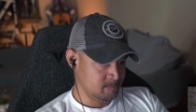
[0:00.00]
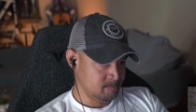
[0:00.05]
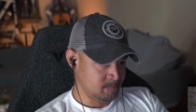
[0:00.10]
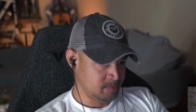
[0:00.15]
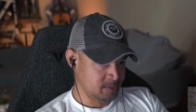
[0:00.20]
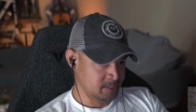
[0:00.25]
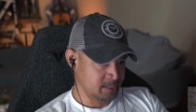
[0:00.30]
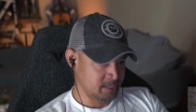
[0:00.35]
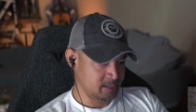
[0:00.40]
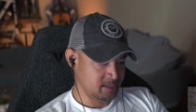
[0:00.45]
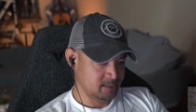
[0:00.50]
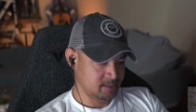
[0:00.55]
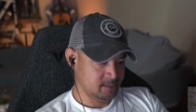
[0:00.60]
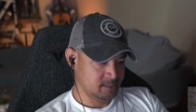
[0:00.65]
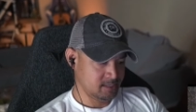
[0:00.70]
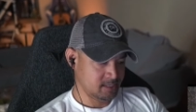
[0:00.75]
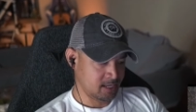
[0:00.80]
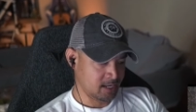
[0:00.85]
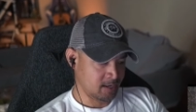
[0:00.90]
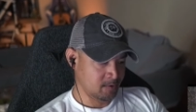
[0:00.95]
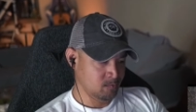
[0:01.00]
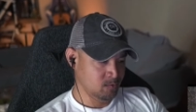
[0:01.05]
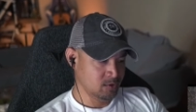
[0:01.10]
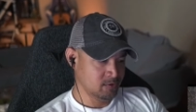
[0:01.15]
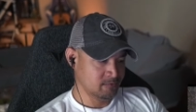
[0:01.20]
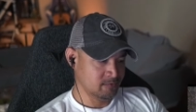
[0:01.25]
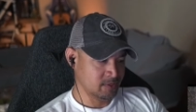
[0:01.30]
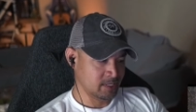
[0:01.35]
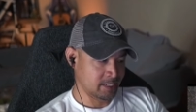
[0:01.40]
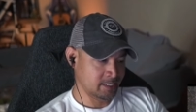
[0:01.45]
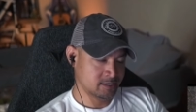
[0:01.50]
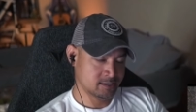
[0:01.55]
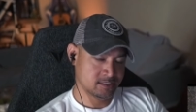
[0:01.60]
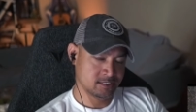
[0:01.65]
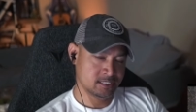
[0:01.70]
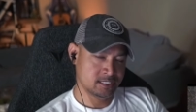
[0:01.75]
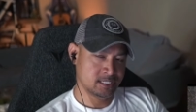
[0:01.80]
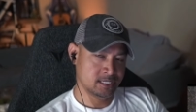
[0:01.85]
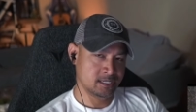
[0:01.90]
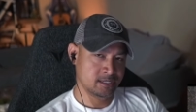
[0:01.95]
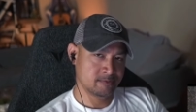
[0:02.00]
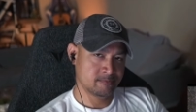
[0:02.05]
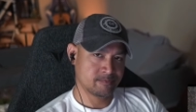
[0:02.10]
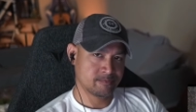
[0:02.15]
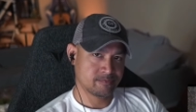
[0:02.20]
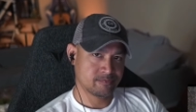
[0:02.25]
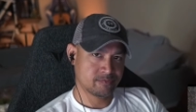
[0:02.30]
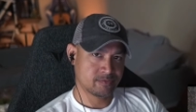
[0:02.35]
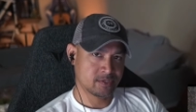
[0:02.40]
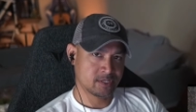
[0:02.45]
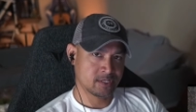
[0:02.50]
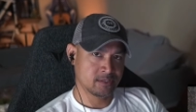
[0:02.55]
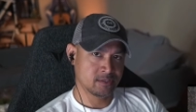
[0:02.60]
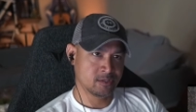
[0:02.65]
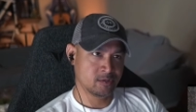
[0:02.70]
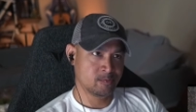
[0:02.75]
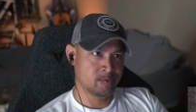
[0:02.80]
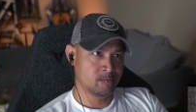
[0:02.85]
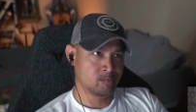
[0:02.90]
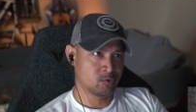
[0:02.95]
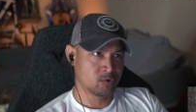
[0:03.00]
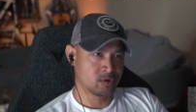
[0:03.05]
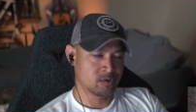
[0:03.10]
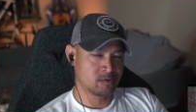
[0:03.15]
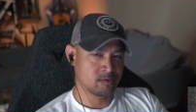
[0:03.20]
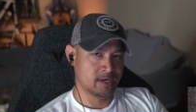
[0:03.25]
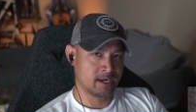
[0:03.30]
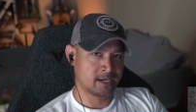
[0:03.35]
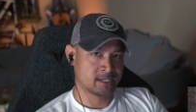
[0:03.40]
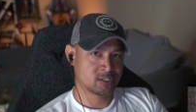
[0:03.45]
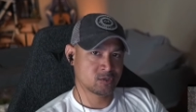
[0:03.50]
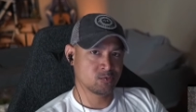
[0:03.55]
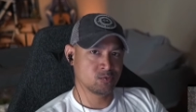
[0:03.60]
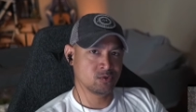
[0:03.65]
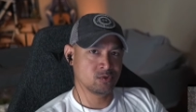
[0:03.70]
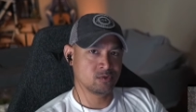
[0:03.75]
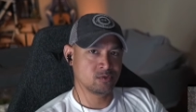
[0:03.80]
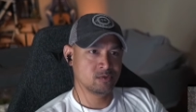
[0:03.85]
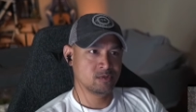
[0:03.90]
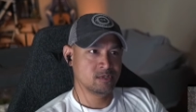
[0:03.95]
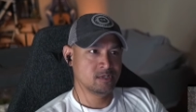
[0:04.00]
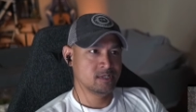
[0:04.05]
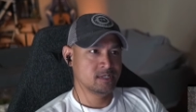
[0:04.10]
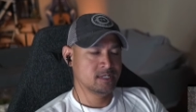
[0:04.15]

but I would have liked to see a little bit more actual